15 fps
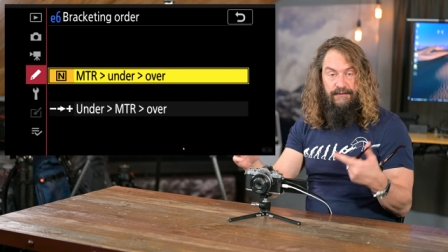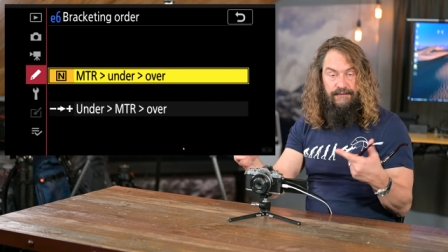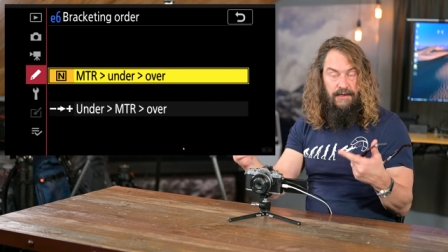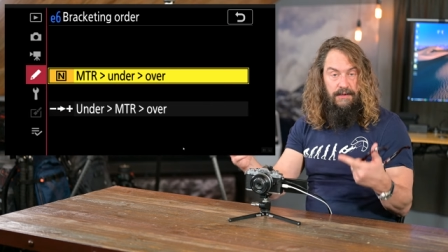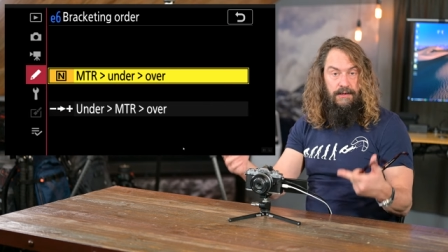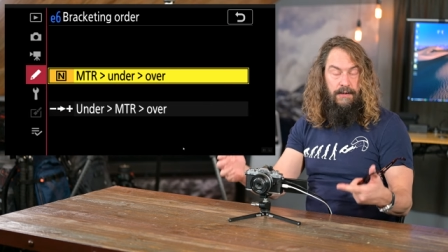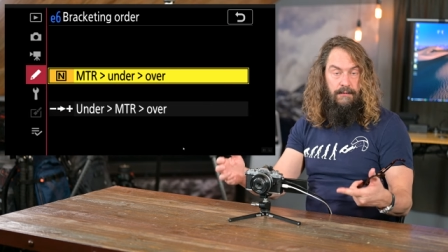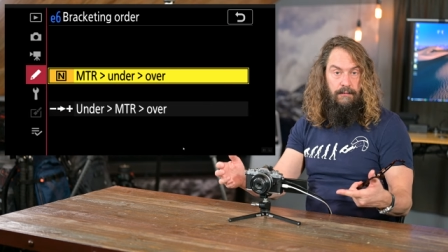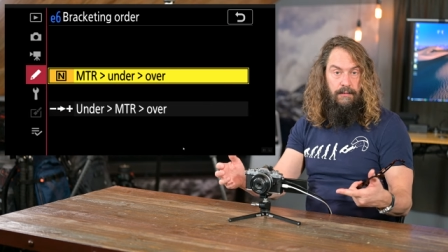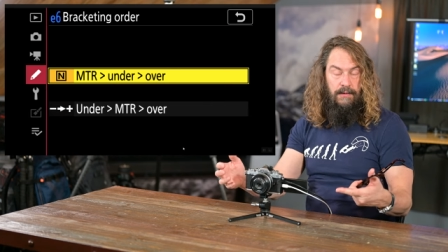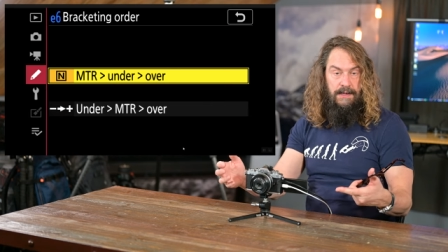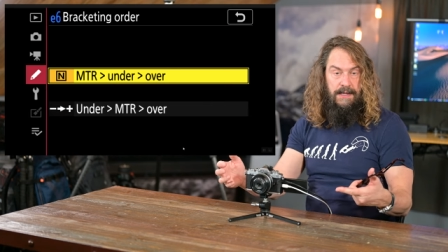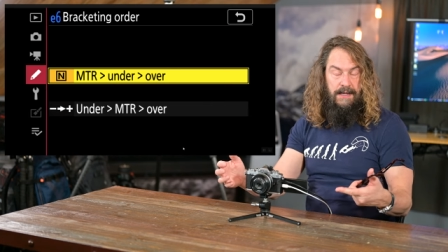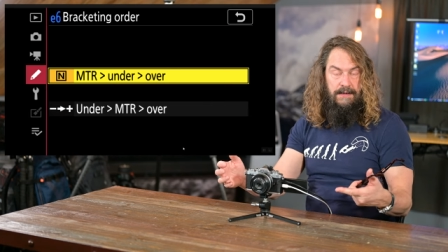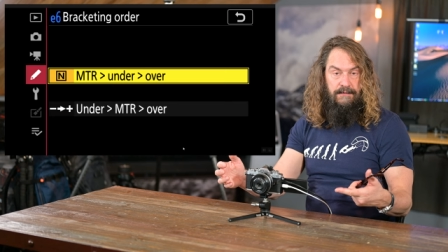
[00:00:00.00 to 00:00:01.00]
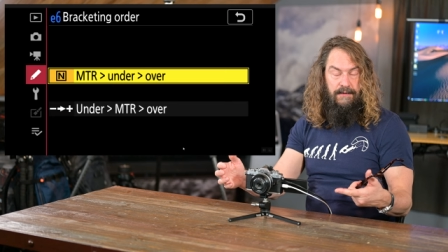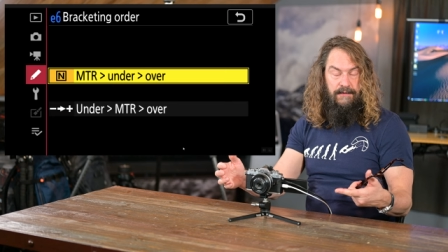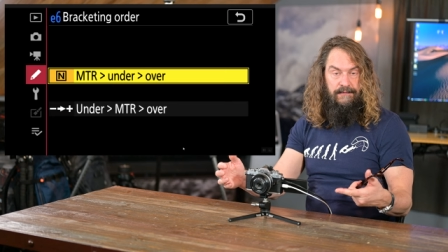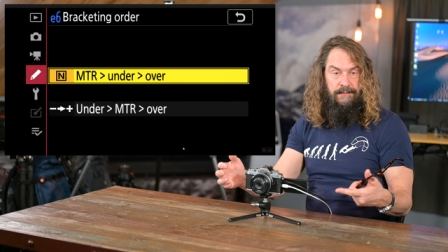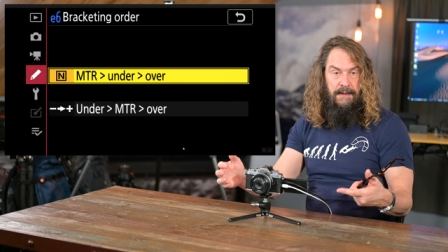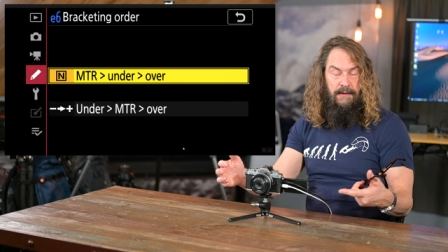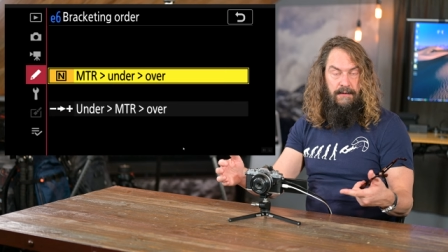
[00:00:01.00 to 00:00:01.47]
is going to look really
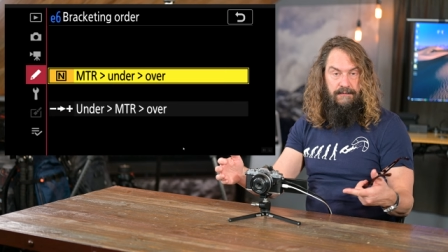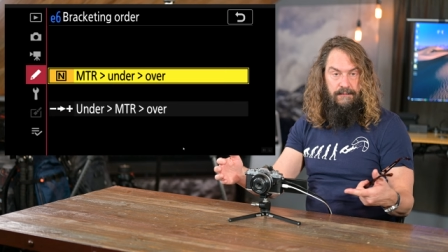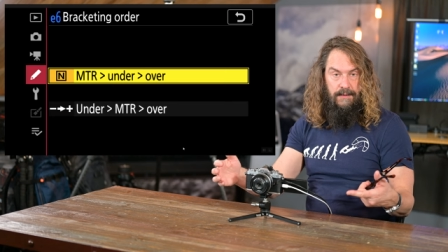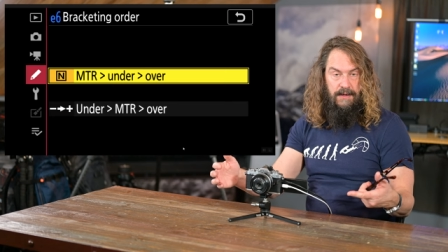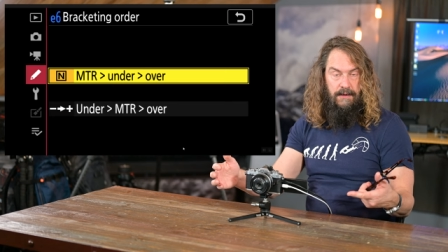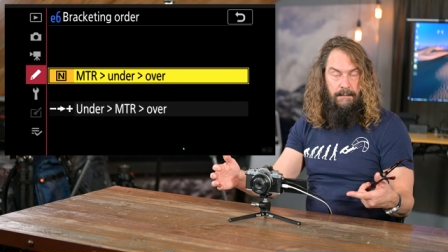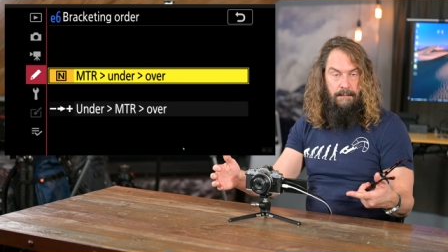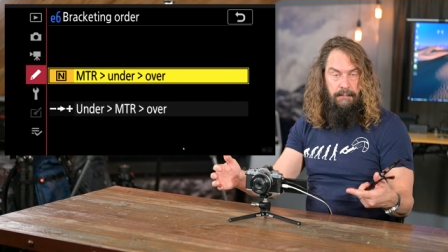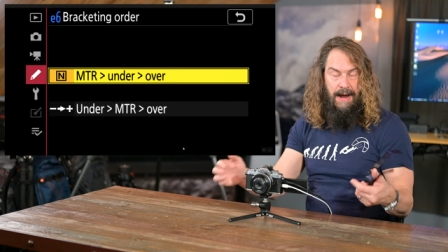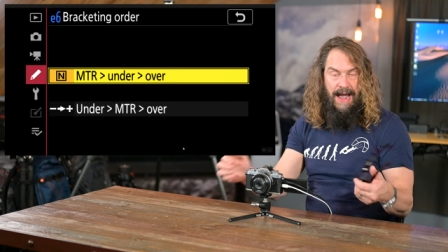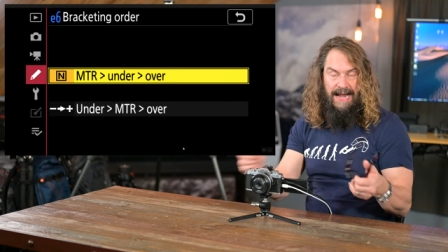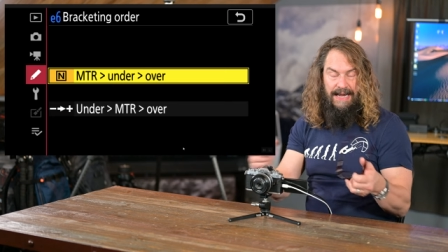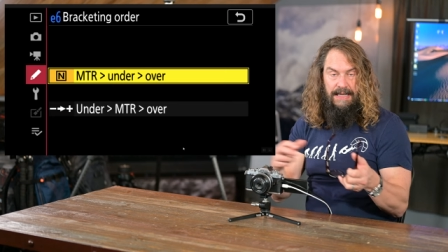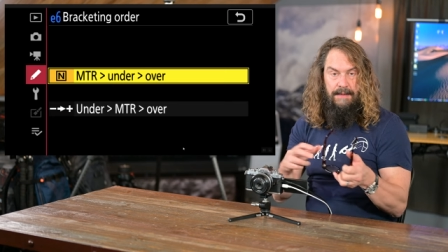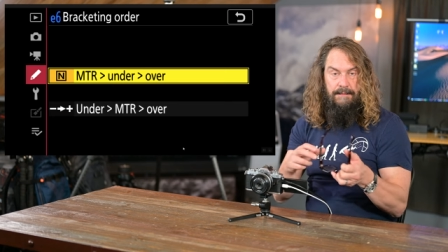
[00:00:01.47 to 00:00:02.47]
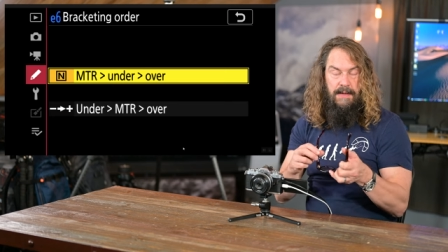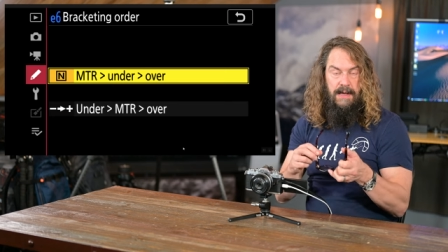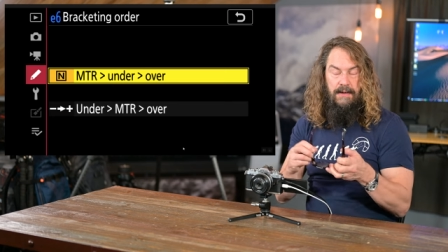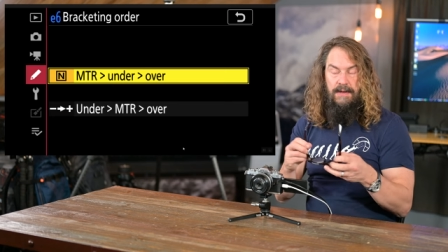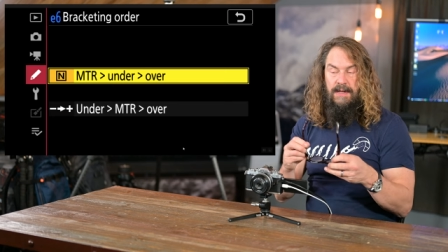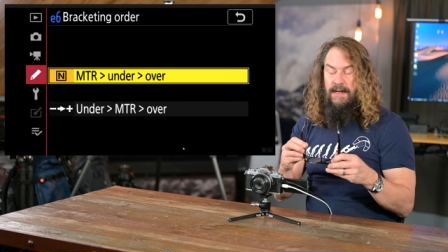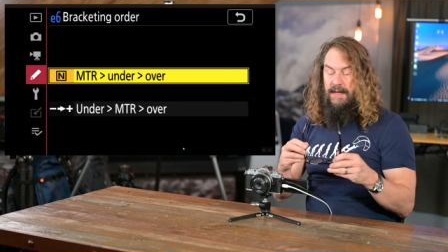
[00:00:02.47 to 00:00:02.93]
underexposed when you're in bracketing
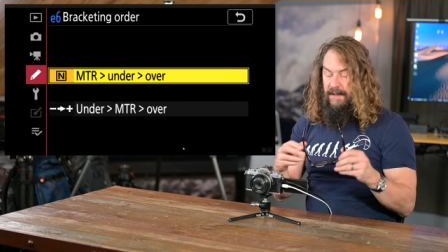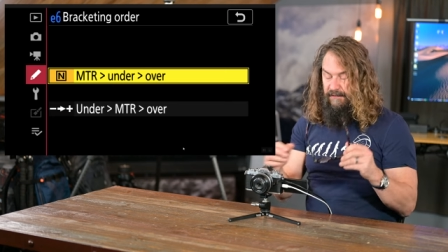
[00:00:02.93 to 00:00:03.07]
mode.